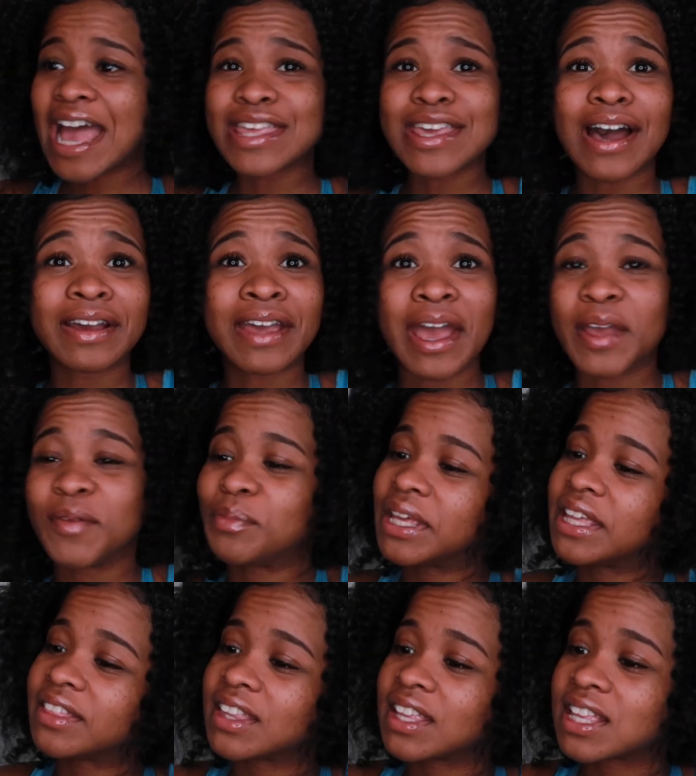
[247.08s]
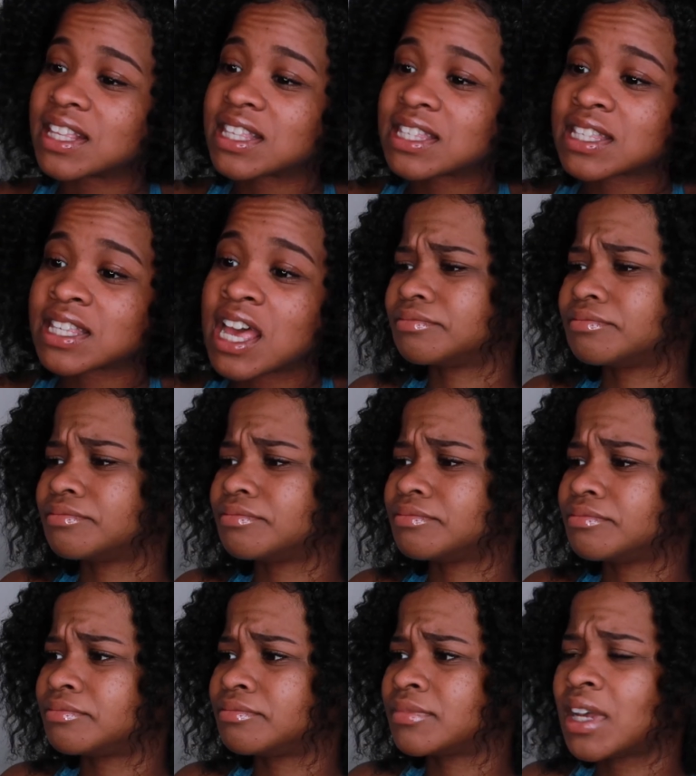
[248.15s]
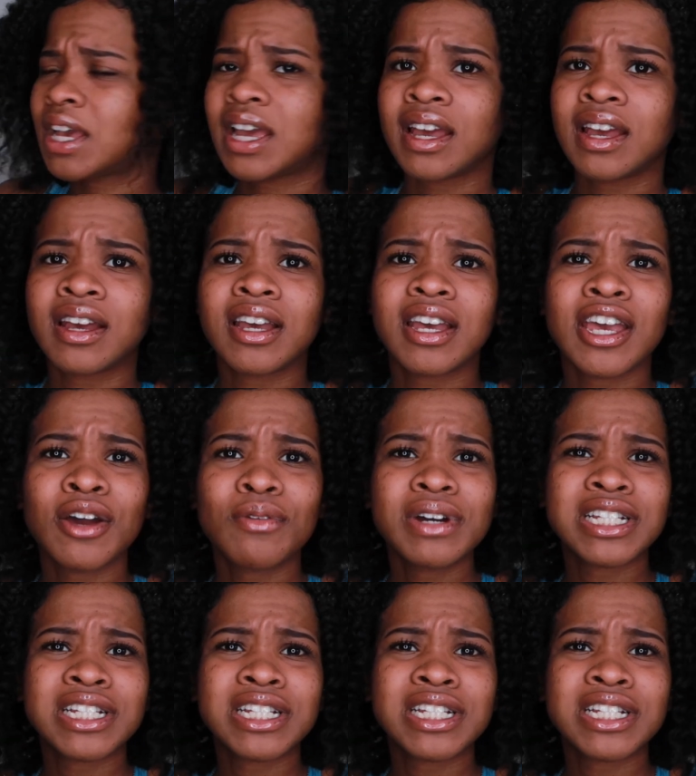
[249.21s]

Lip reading: Y'all can't beat this. And